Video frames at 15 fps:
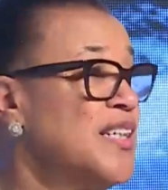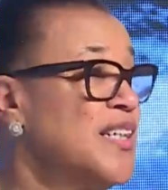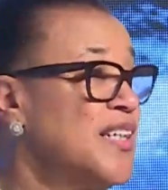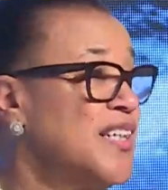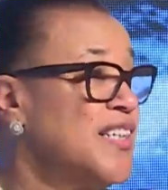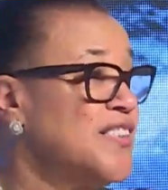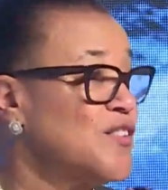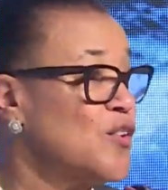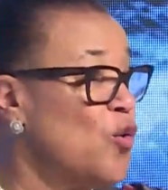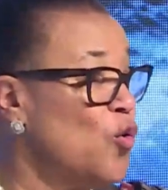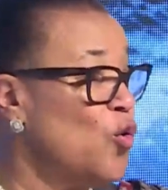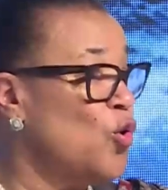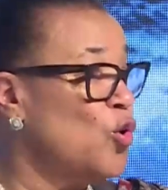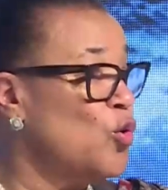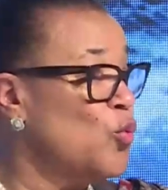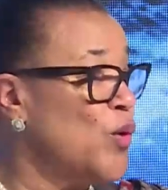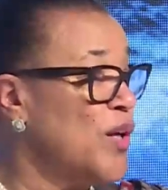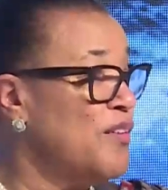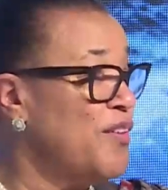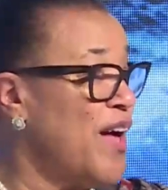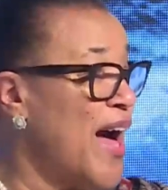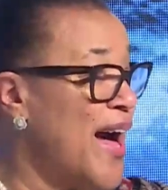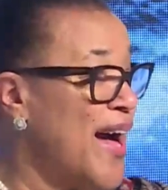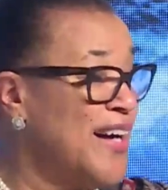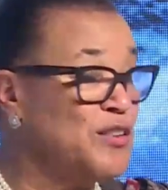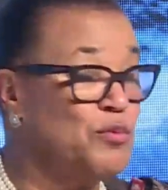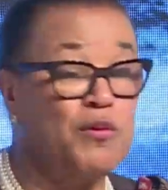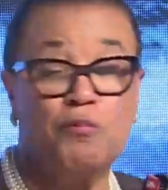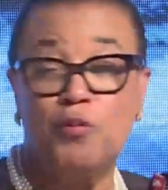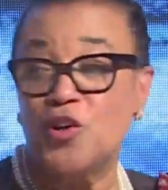is all we've
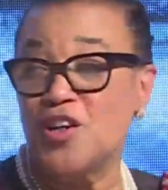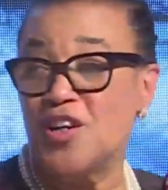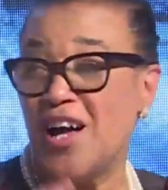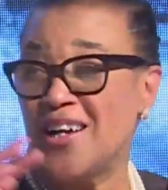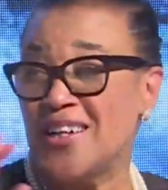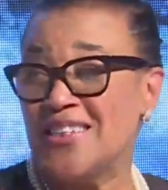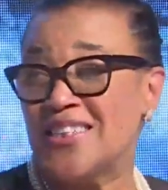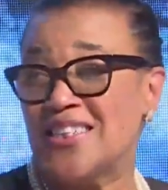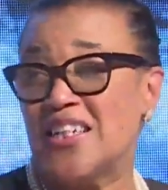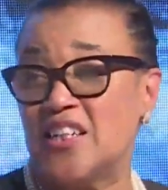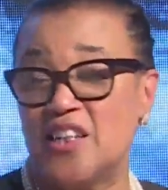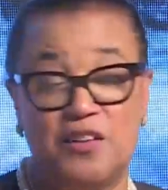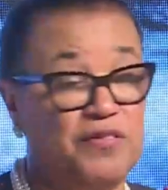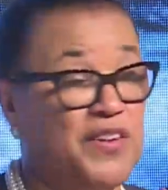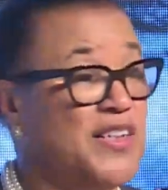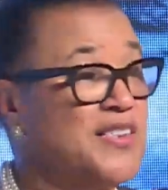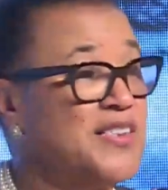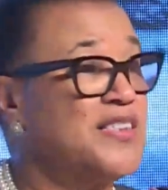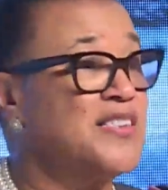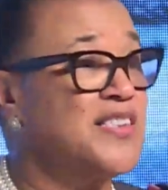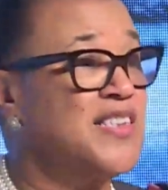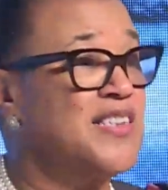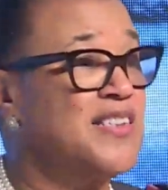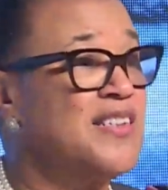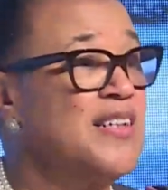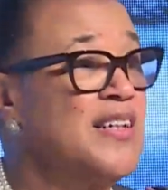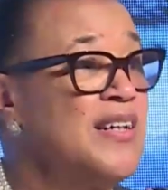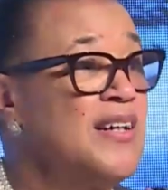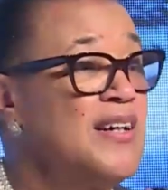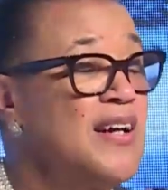had. We've put 19 advisors in.
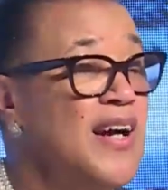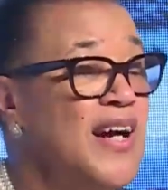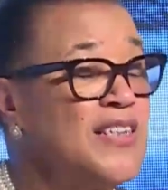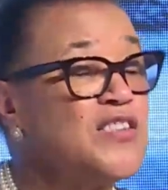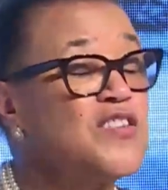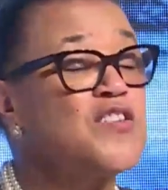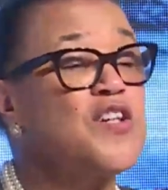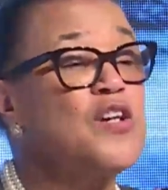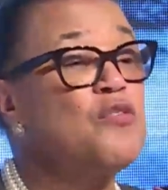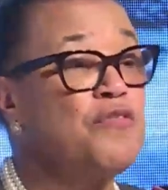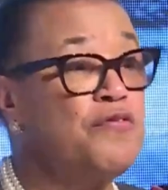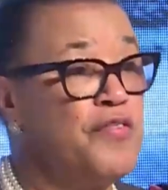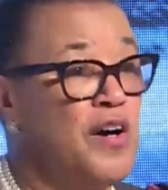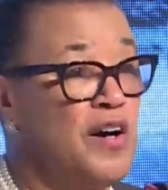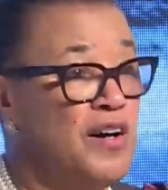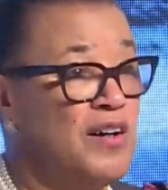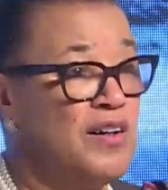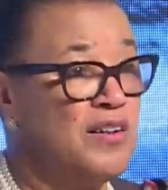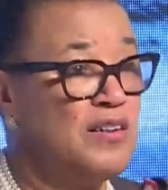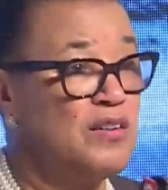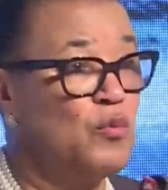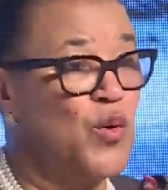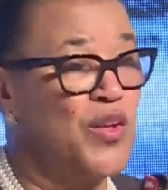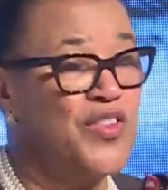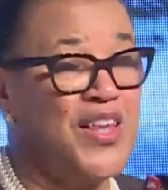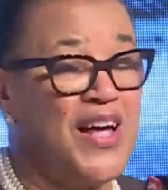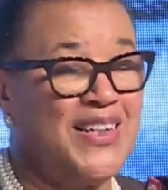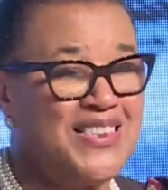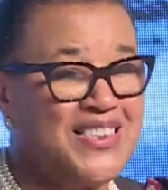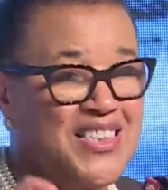And so far, with
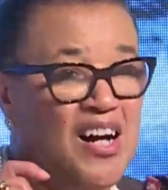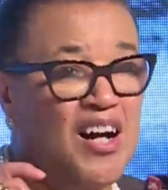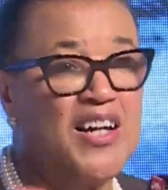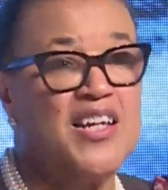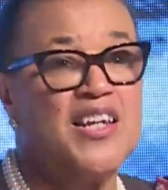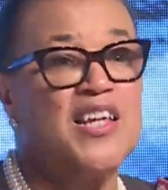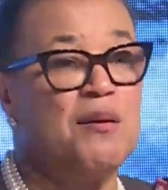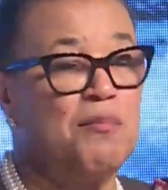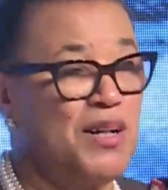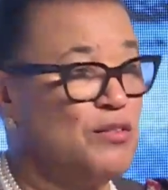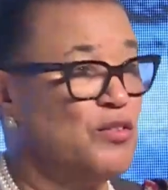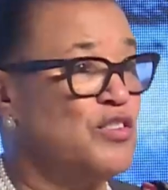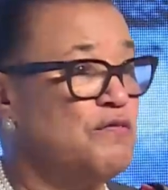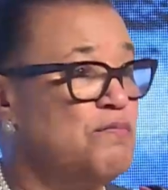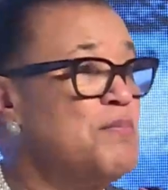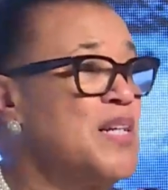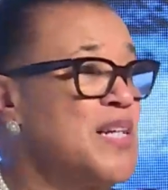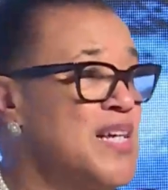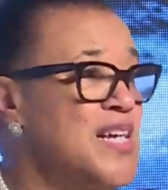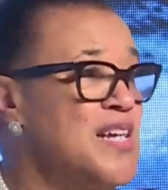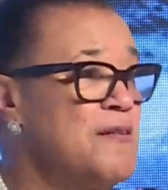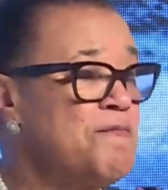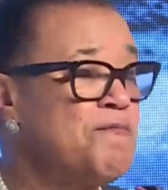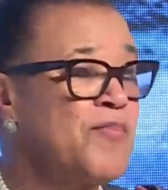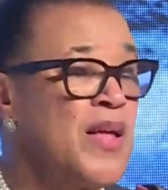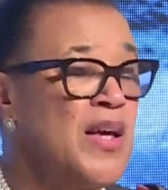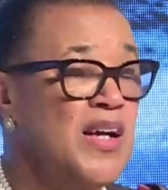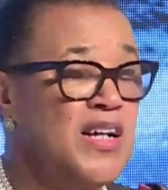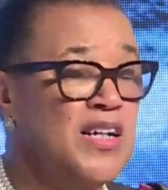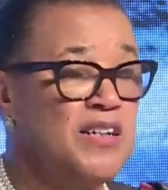that tiny amount of money,
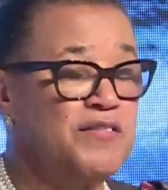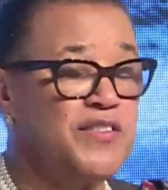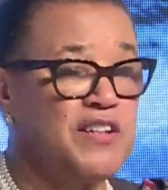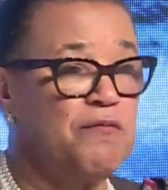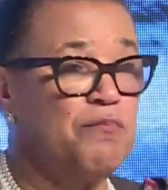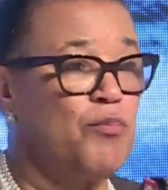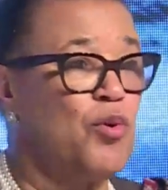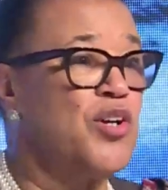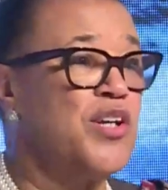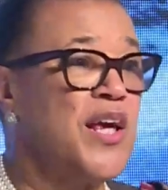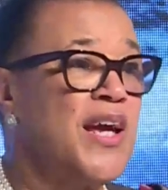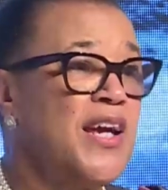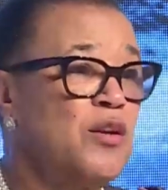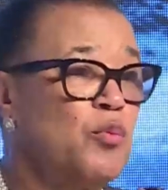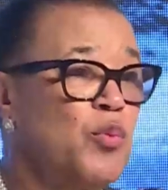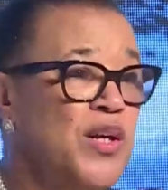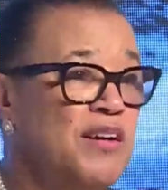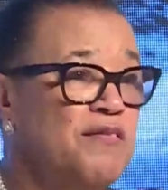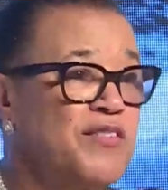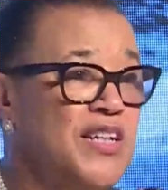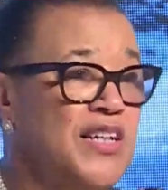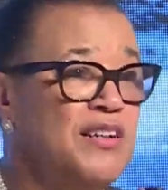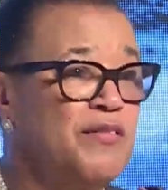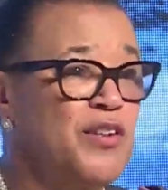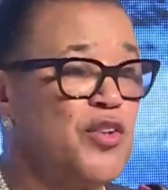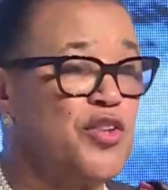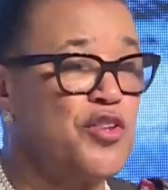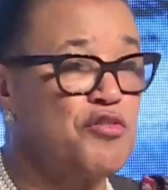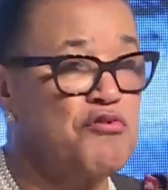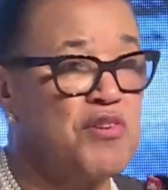of 7.8, we have delivered
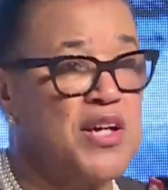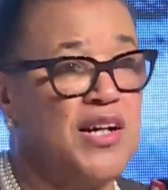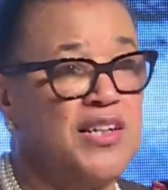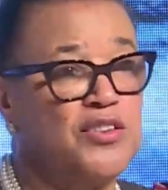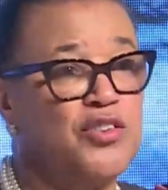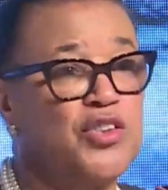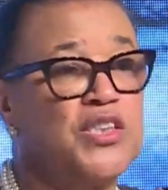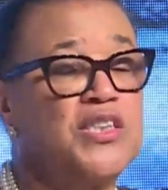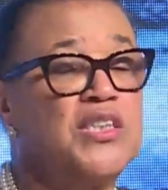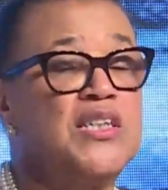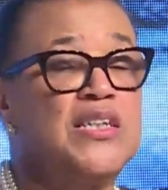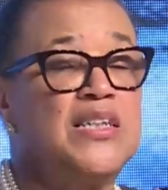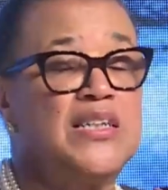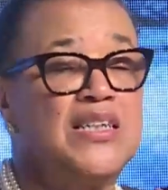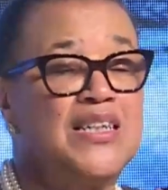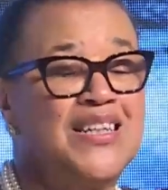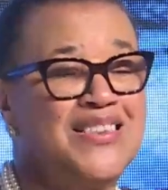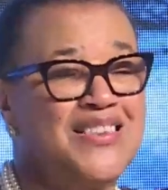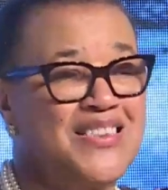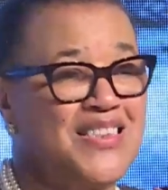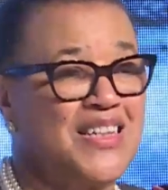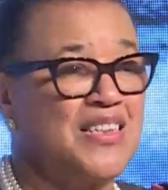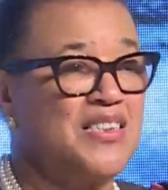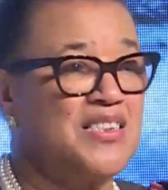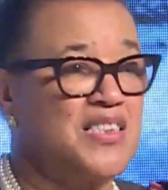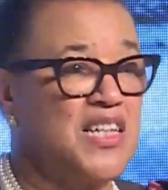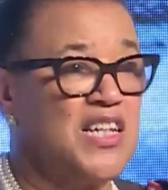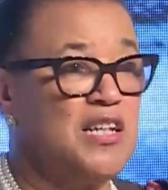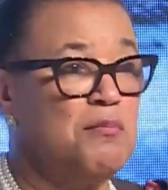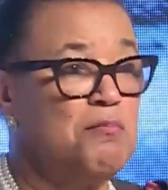
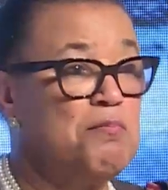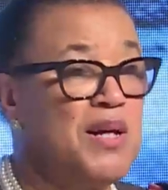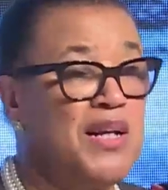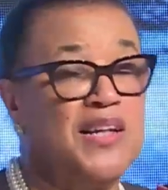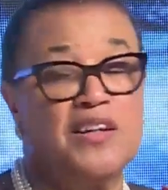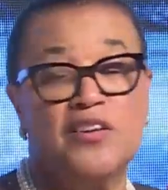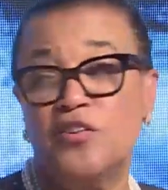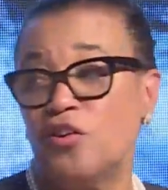$316 million